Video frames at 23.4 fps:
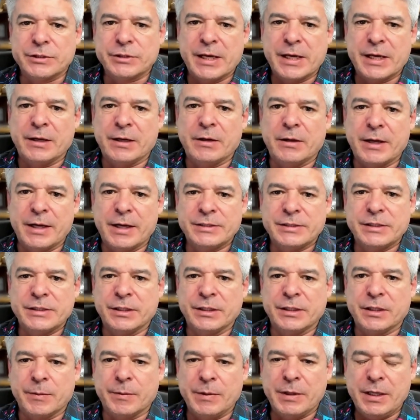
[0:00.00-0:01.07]
analyze
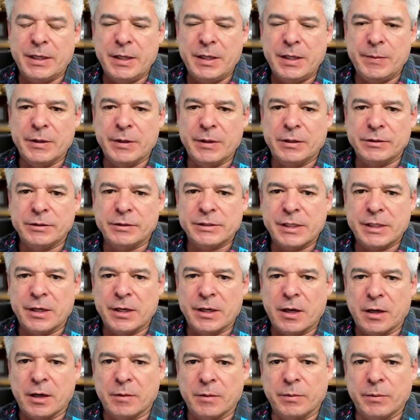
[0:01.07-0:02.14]
incoming emails and
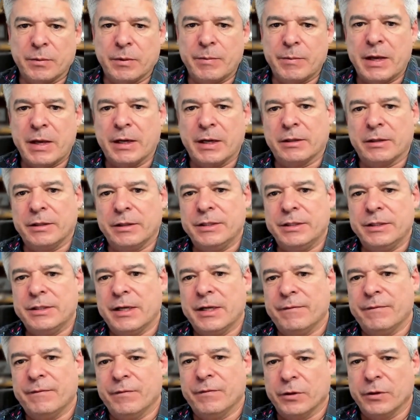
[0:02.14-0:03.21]
automatically
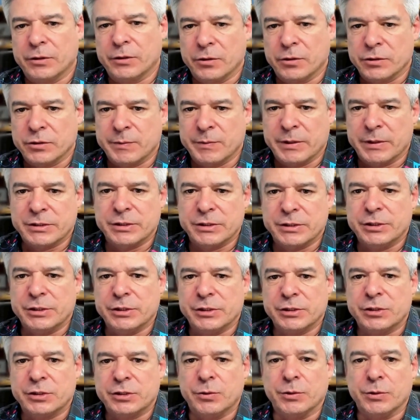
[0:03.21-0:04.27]
divert those
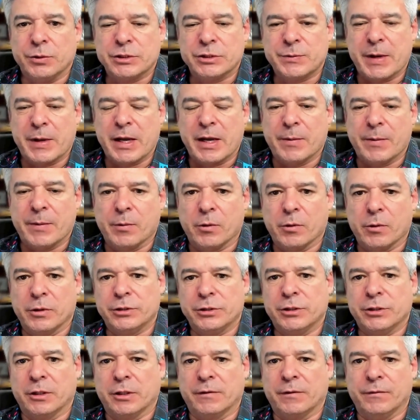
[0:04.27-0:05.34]
messages to a spam or a
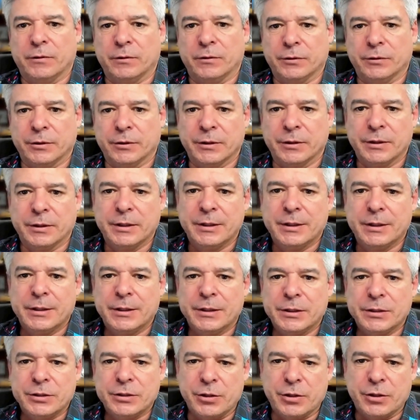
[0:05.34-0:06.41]
junk folder.
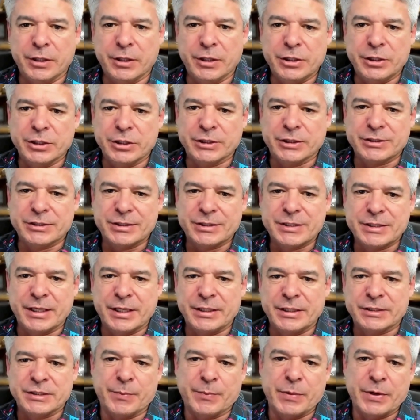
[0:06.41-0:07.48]
You can adjust the
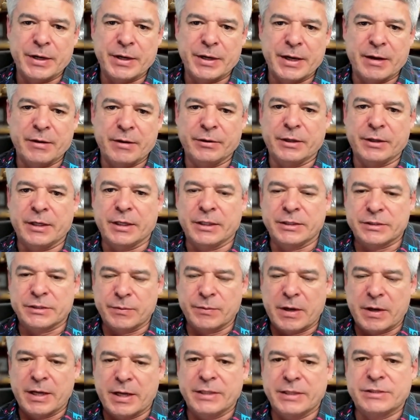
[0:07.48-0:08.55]
settings up and down to
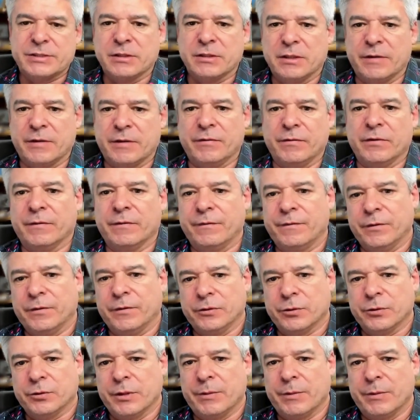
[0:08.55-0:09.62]
customize the level of
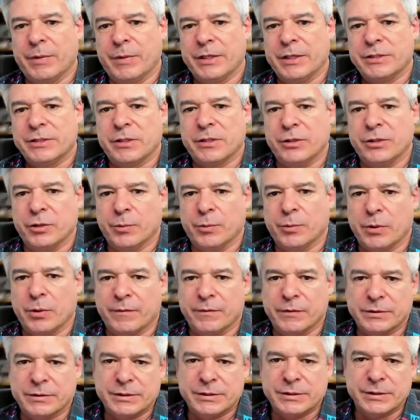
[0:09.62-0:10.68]
filtering based on your
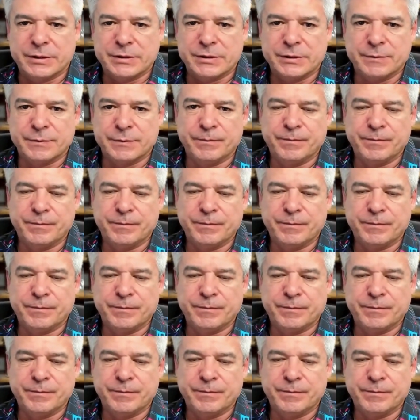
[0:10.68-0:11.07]
preferences.